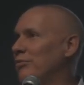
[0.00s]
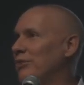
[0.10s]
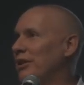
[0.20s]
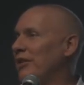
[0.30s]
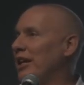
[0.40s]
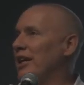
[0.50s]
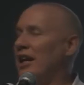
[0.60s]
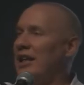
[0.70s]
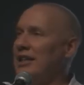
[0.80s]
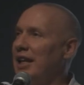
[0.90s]
seven, eight,
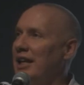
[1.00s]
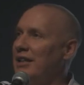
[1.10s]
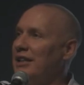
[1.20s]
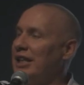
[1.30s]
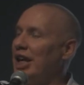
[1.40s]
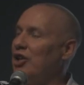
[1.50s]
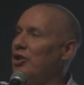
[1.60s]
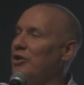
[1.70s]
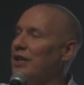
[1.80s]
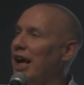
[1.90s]
nine, ten
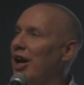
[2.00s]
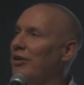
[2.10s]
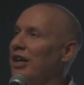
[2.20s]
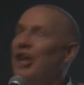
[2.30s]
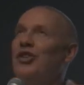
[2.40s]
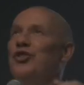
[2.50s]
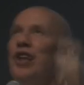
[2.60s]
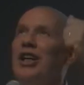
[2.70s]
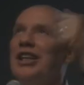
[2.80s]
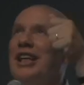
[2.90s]
teenagers out
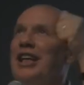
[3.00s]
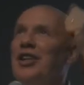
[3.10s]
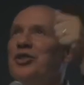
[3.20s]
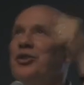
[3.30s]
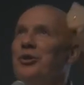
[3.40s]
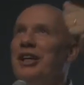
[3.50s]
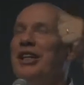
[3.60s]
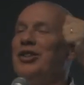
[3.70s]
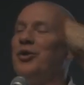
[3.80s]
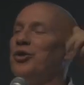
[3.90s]
juggling in the
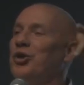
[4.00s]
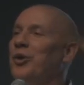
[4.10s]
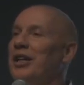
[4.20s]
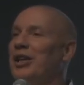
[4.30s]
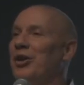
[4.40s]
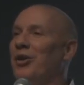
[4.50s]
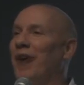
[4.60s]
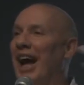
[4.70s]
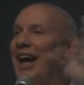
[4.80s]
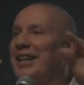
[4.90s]
streets or doing
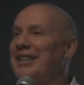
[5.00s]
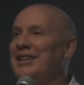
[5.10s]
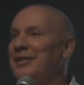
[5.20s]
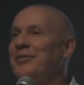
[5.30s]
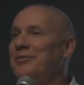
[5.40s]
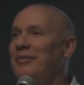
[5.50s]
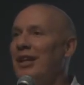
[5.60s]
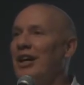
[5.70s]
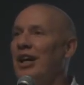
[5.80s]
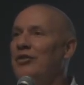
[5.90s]
little acts
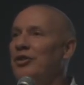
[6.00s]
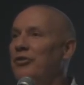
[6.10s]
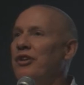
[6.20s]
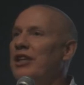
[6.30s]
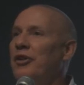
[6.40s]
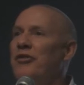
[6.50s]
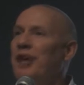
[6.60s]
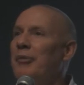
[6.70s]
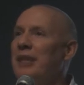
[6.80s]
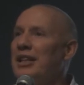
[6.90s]
uh, to feed their
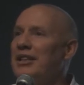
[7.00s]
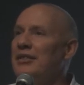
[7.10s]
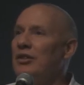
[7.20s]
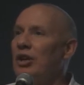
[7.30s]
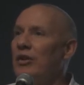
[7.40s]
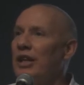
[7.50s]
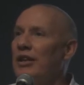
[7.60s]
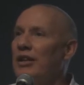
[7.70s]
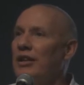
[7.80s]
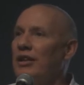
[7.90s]
families, you know,
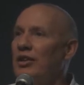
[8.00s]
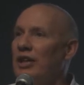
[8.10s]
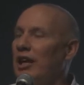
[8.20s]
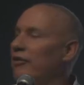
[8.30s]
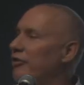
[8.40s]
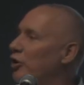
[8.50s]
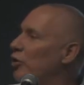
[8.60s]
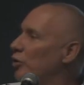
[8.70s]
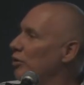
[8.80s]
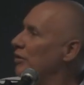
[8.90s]
they, to get a
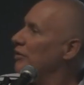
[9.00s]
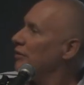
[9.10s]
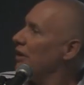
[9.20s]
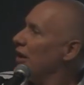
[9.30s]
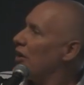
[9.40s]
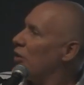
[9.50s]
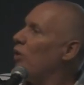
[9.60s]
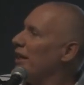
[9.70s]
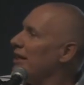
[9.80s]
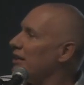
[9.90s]
few
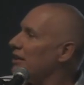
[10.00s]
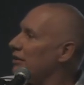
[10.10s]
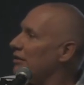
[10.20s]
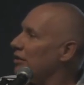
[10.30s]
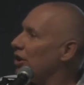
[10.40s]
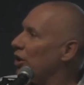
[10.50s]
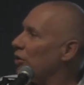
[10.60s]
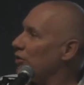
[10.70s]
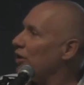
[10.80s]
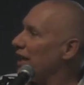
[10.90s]
coins, you
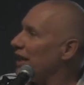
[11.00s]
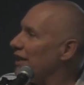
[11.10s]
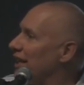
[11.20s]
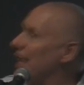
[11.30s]
know, so they can